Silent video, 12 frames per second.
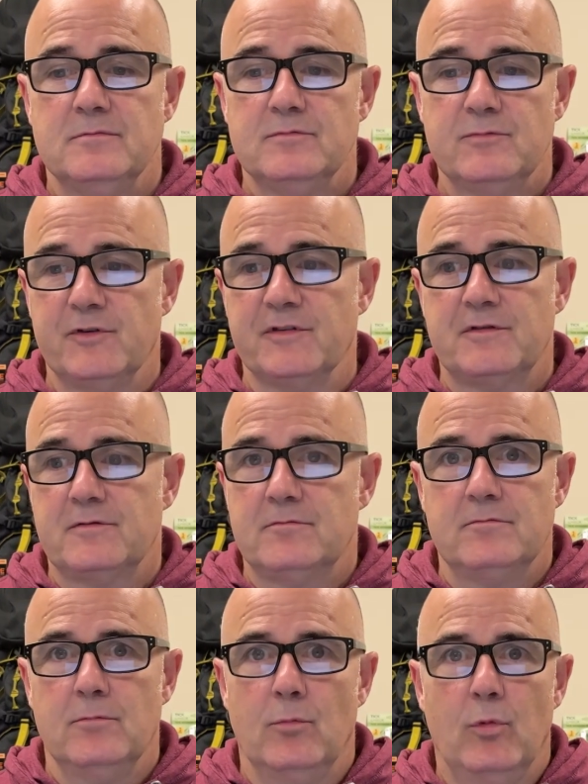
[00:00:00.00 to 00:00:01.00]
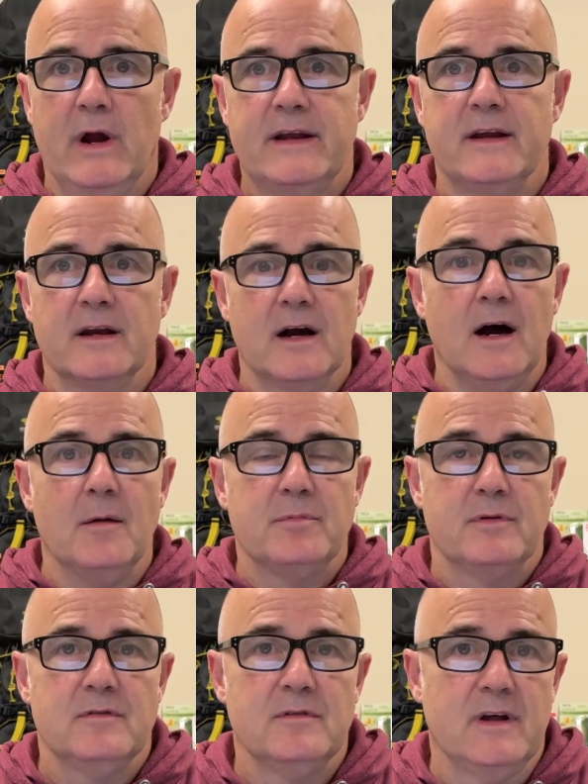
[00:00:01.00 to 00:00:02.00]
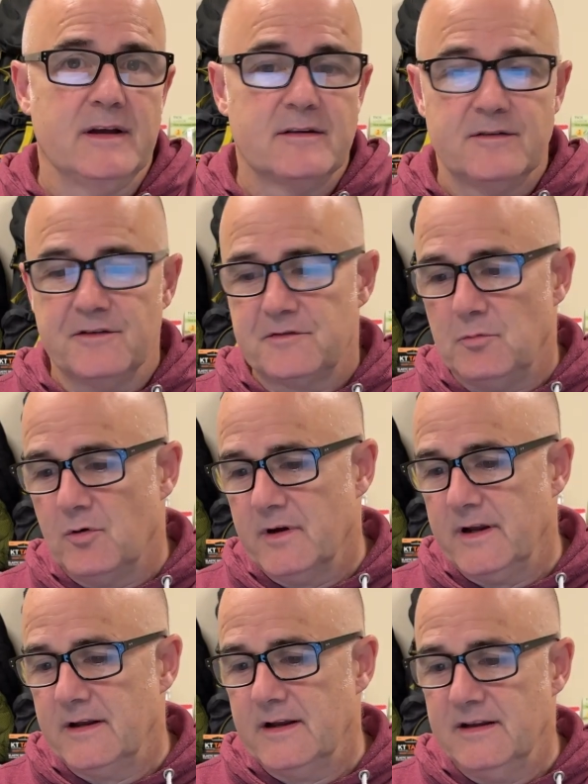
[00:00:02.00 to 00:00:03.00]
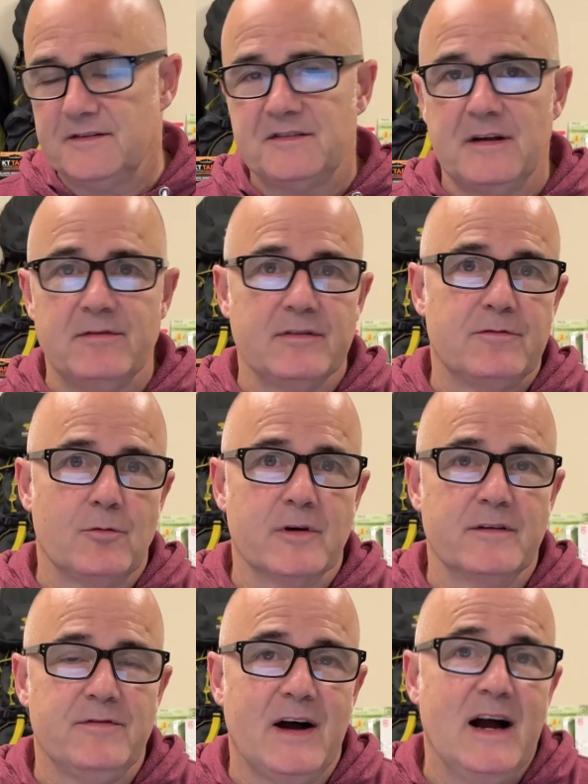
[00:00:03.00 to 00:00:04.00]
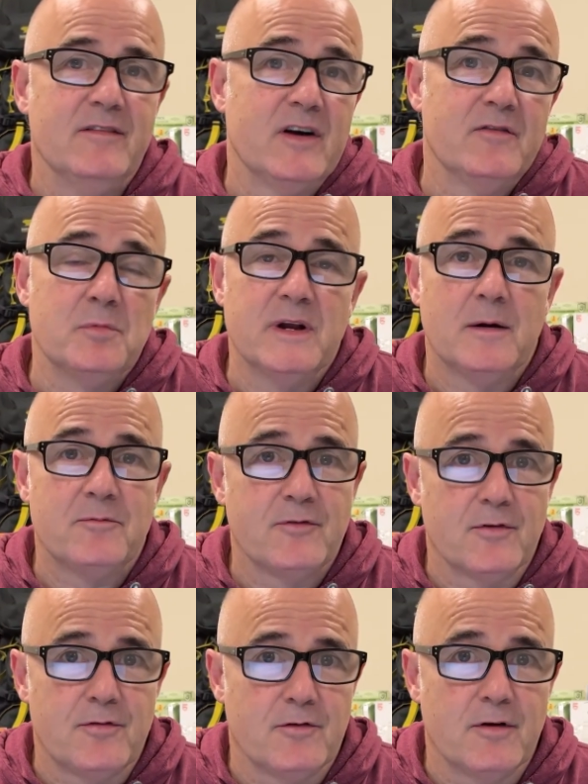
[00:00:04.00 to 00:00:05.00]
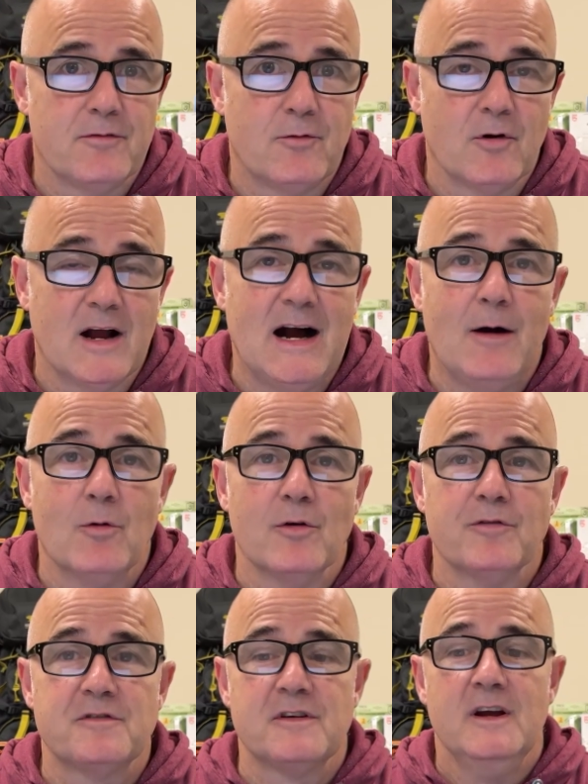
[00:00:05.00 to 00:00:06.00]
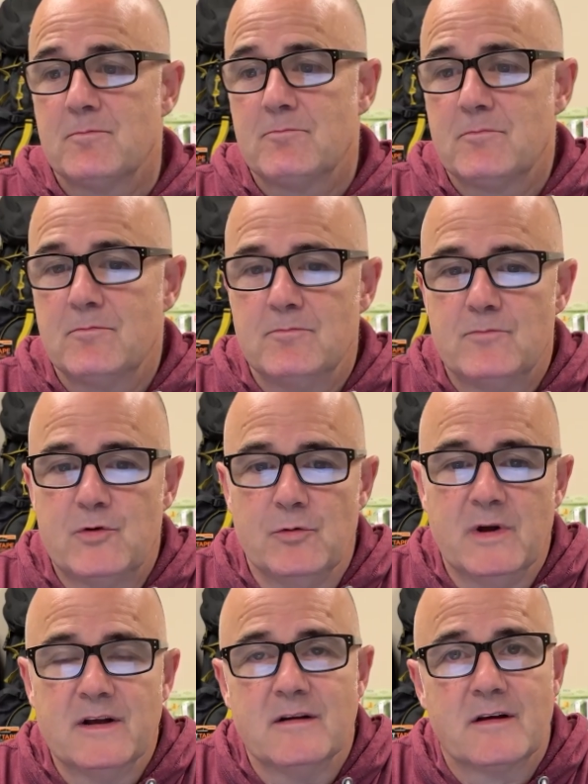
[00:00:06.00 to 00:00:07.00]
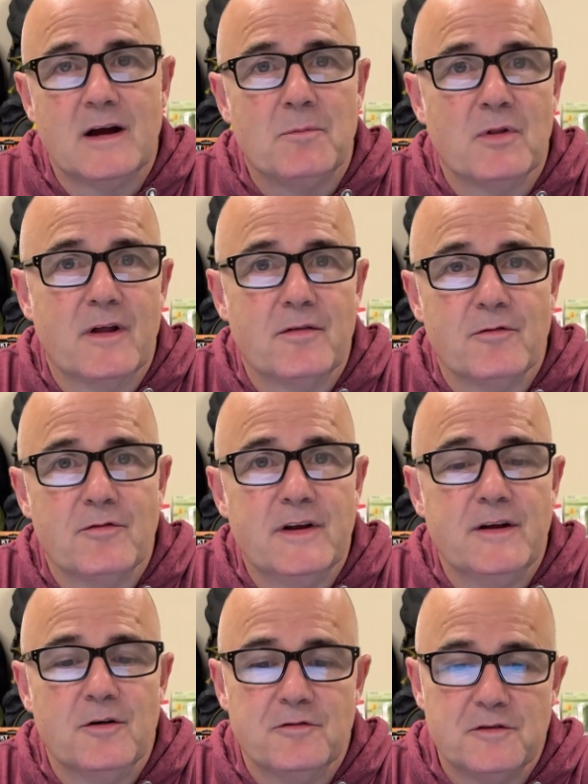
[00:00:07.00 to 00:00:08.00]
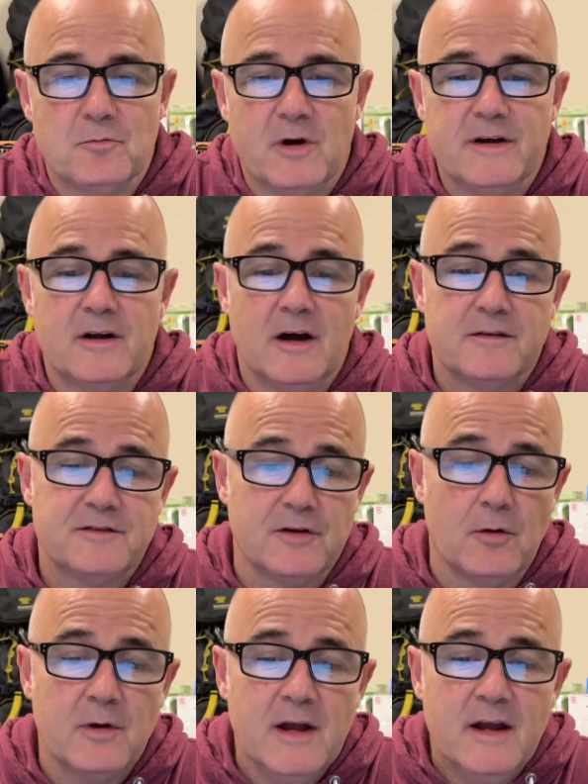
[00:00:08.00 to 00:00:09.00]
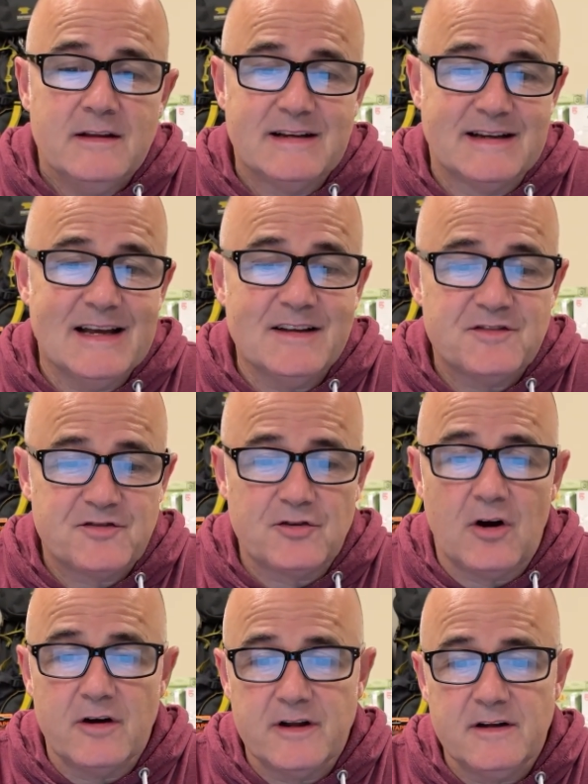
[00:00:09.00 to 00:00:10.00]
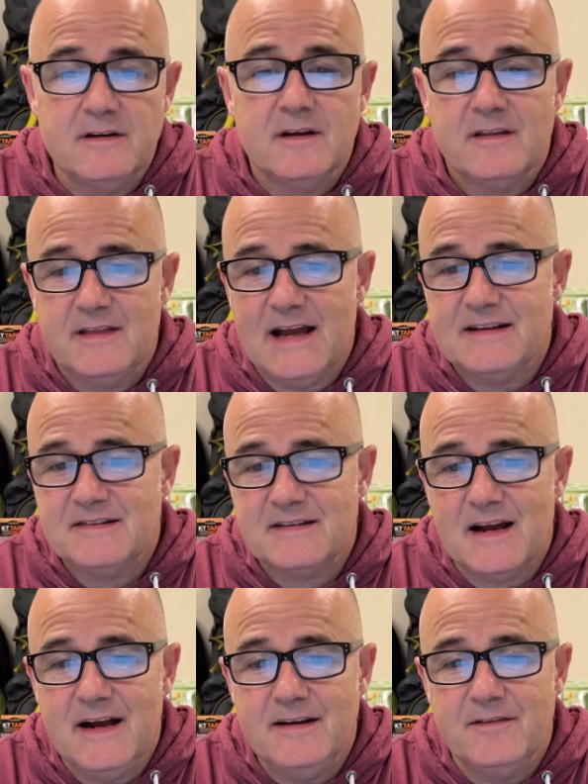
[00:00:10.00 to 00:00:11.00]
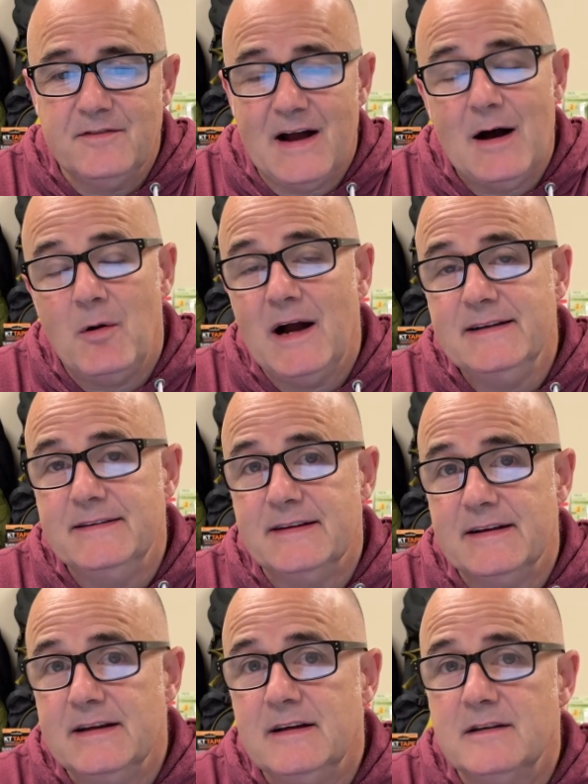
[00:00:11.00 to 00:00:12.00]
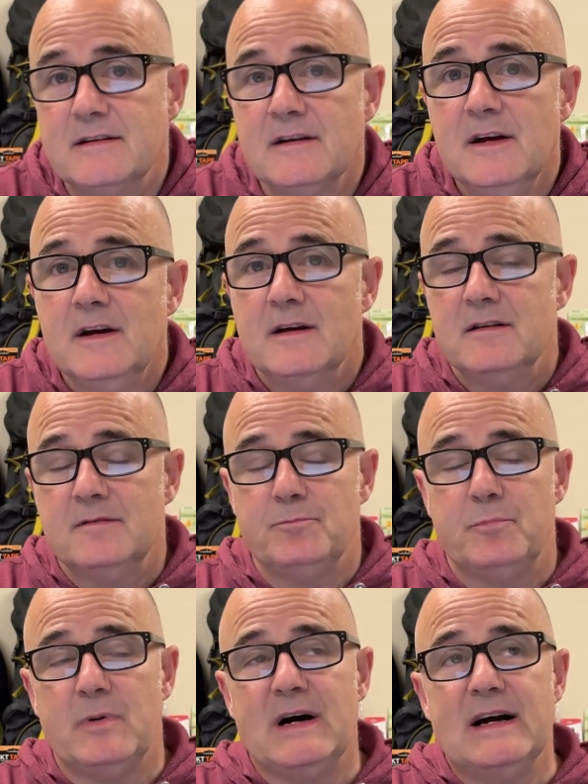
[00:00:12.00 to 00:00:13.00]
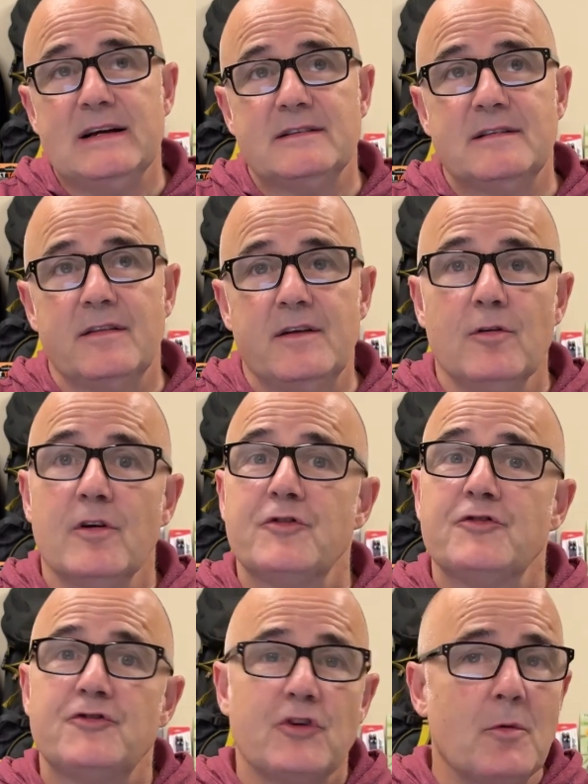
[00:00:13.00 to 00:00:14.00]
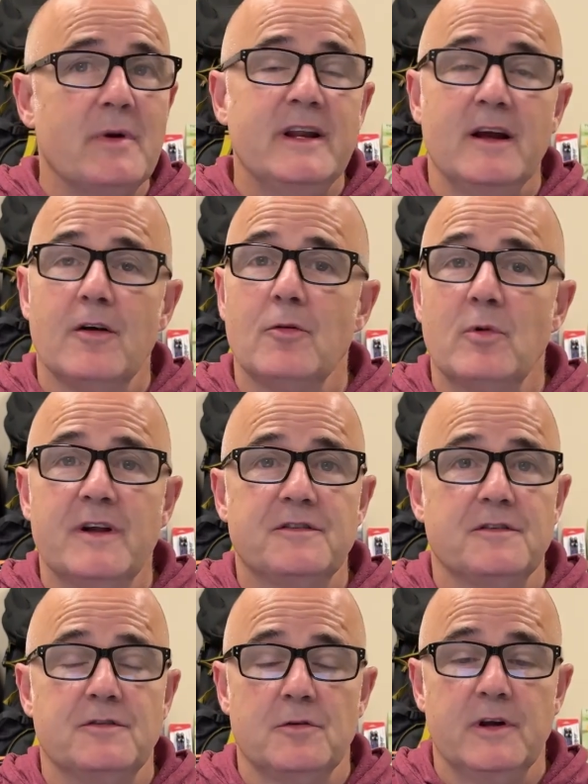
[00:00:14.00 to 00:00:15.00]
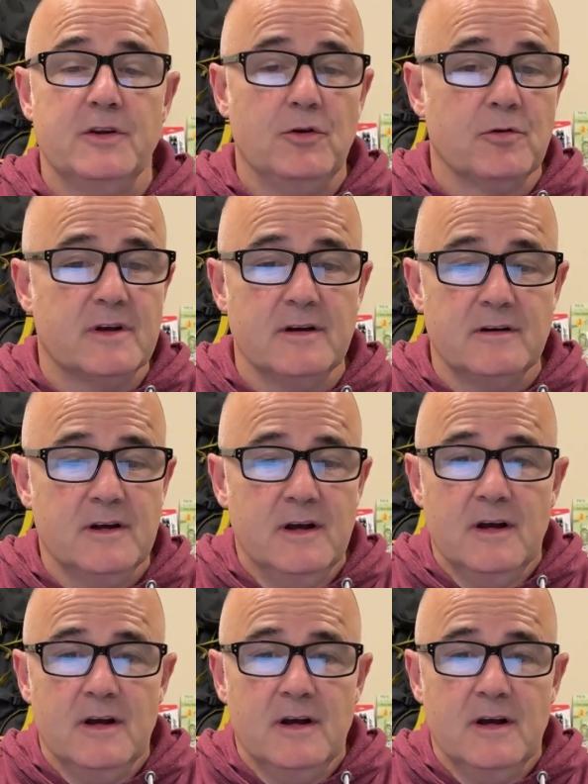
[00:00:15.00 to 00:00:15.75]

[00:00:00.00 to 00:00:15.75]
just waking up. Like this morning, it's 7:45. I've been up for 3 or 4 hours doing a couple other videos and whatnot. So to get started, that's kind of how I did it. But there are so many other ways to do it. You can